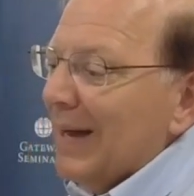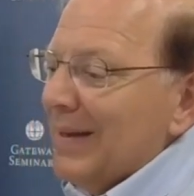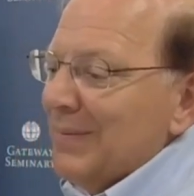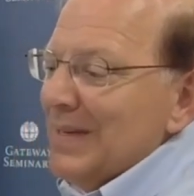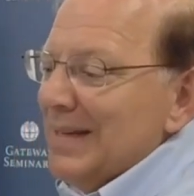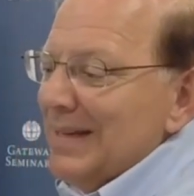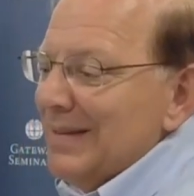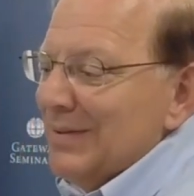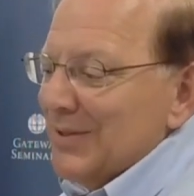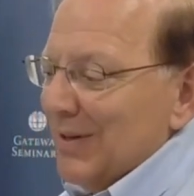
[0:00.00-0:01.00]
I think we
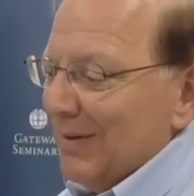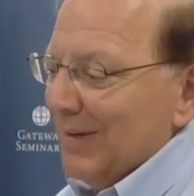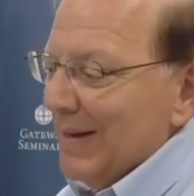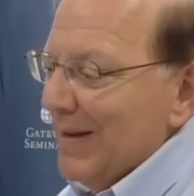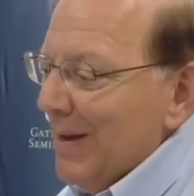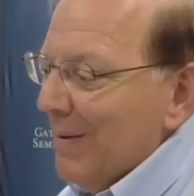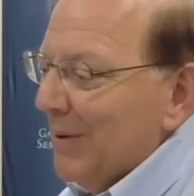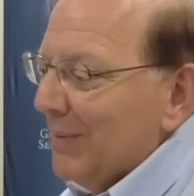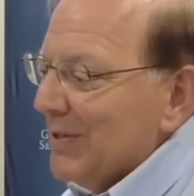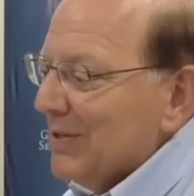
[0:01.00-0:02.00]
did those already, then, um,
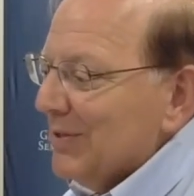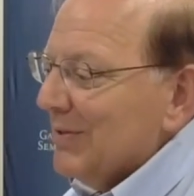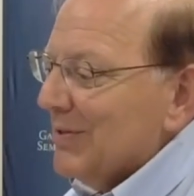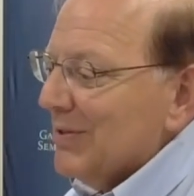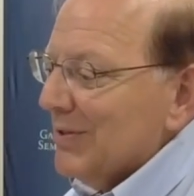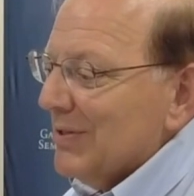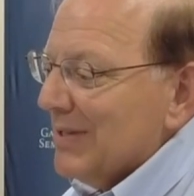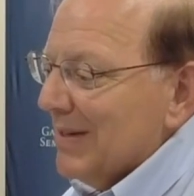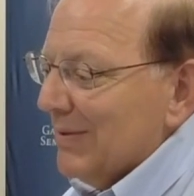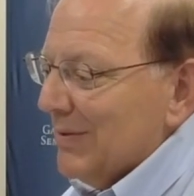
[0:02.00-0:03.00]
but we should should
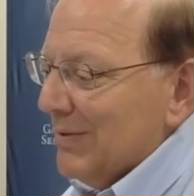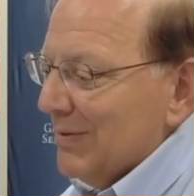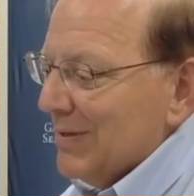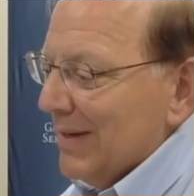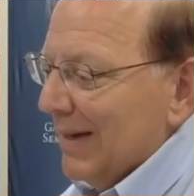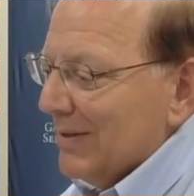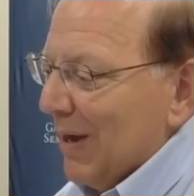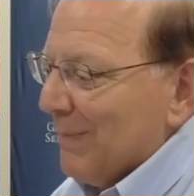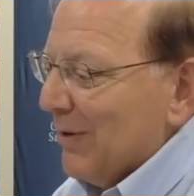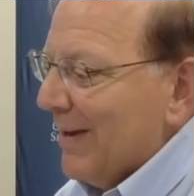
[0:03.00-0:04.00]
still do uh,
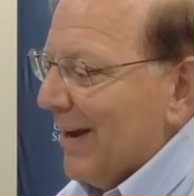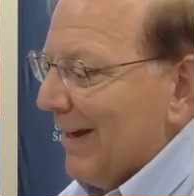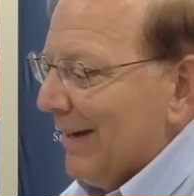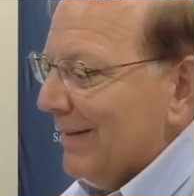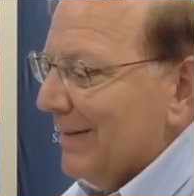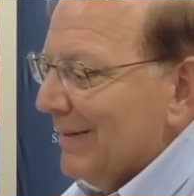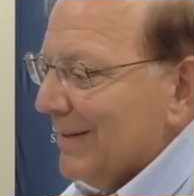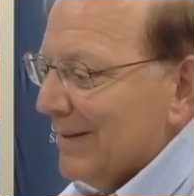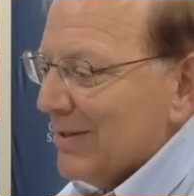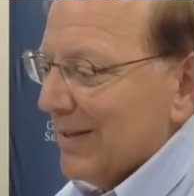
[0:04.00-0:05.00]
chapter nine. Okay.
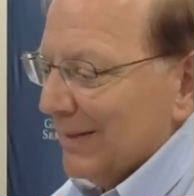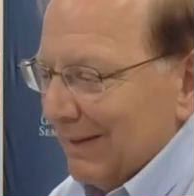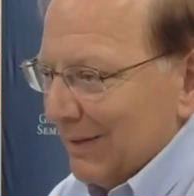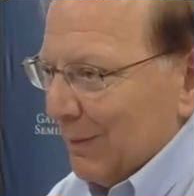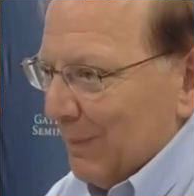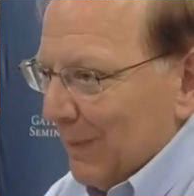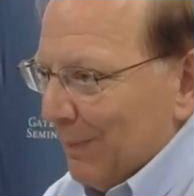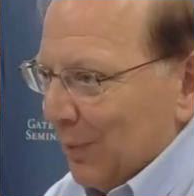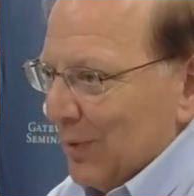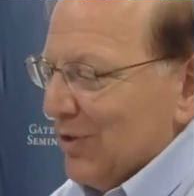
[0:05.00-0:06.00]
There's so, a little a
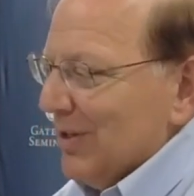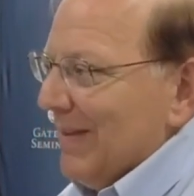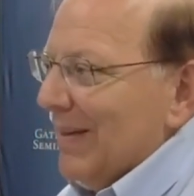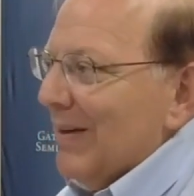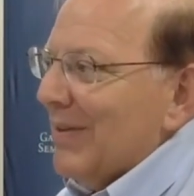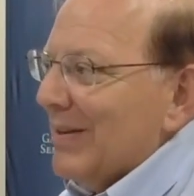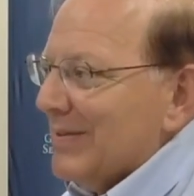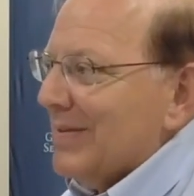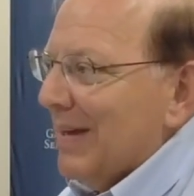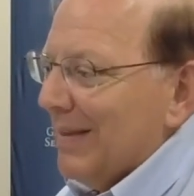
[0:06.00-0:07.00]
portion in there
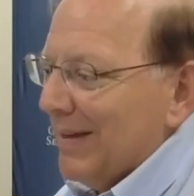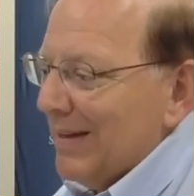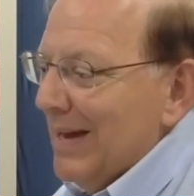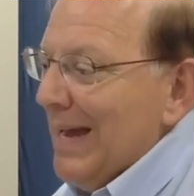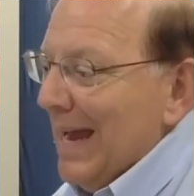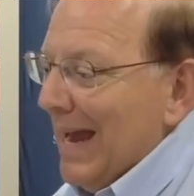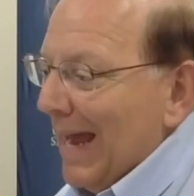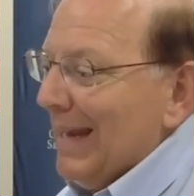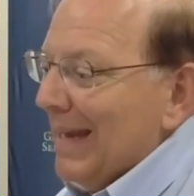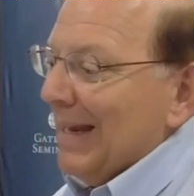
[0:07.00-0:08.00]
that's I think,
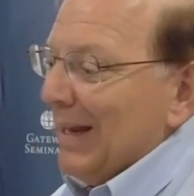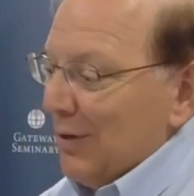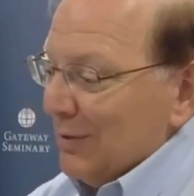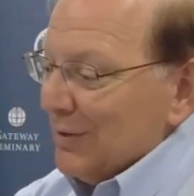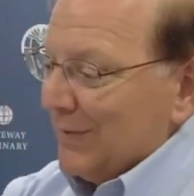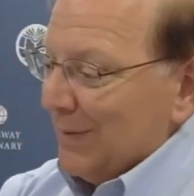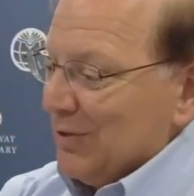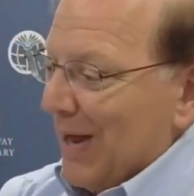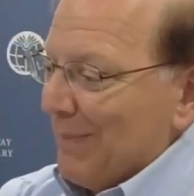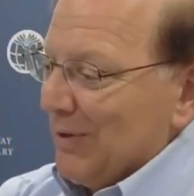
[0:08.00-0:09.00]
and and it goes from
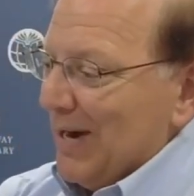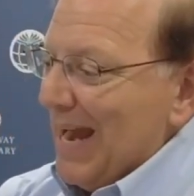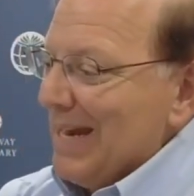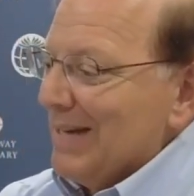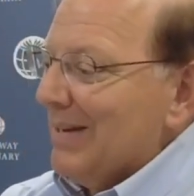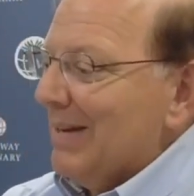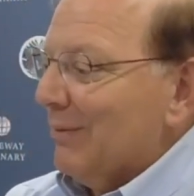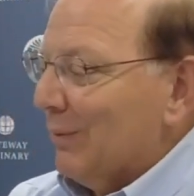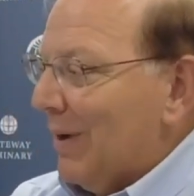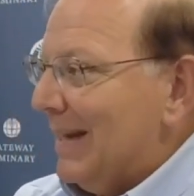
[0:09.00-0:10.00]
chapter eight
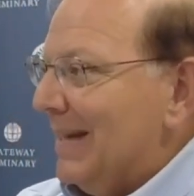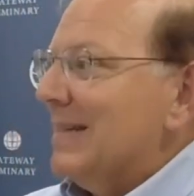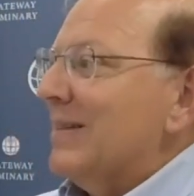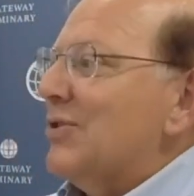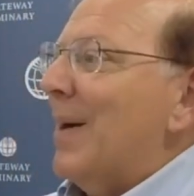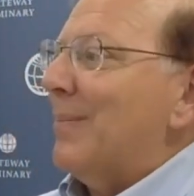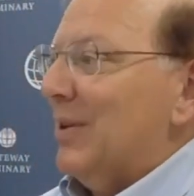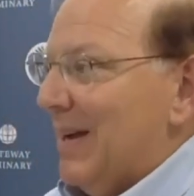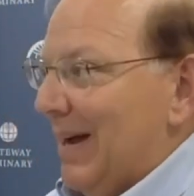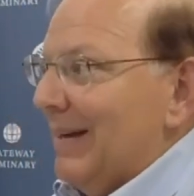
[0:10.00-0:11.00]
right into chapter
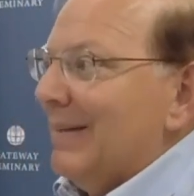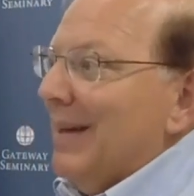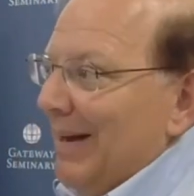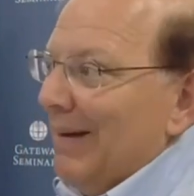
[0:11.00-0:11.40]
into nine. nine. Yeah.